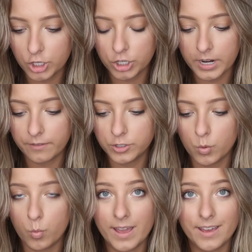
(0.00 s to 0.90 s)
You're gonna have
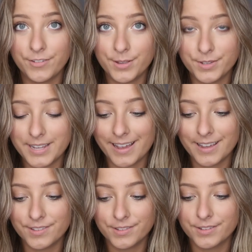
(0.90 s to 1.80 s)
to wait a few
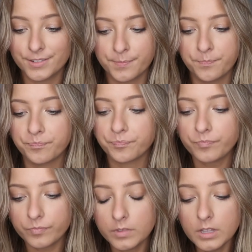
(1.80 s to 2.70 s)
seconds
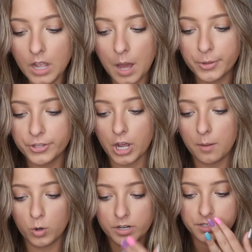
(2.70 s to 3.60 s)
up at the
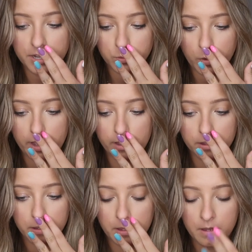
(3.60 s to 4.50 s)
top where it says wait.
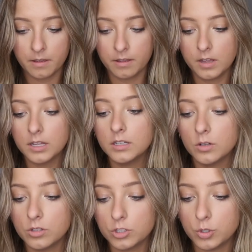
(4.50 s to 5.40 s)

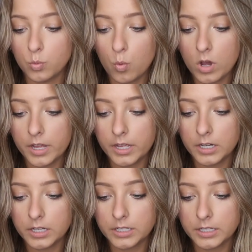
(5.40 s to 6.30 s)
2,
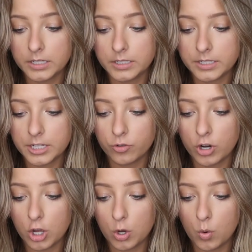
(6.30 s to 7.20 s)
1,
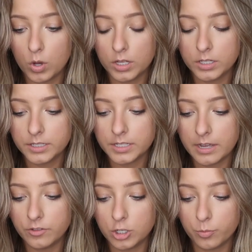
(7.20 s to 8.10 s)
0,
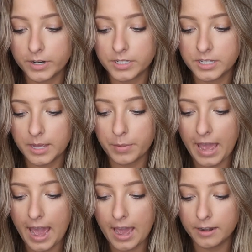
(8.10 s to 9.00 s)
and then you'll press skip
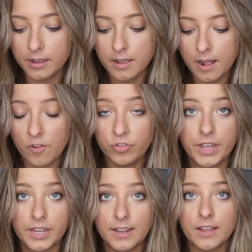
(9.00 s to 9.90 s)
add. And
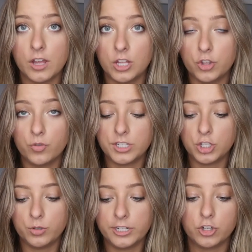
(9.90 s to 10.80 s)
then the
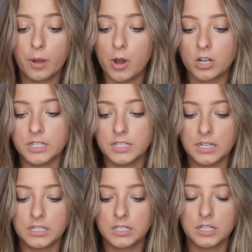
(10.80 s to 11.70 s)
reason you need Dropbox is
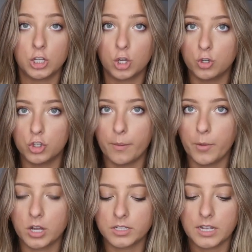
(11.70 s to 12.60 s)
because it's gonna go to
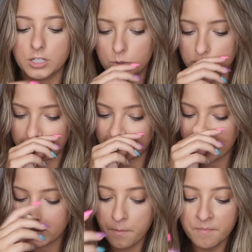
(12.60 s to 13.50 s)
Dropbox, as you can
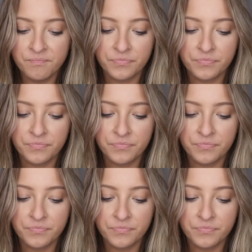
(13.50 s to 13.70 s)
see.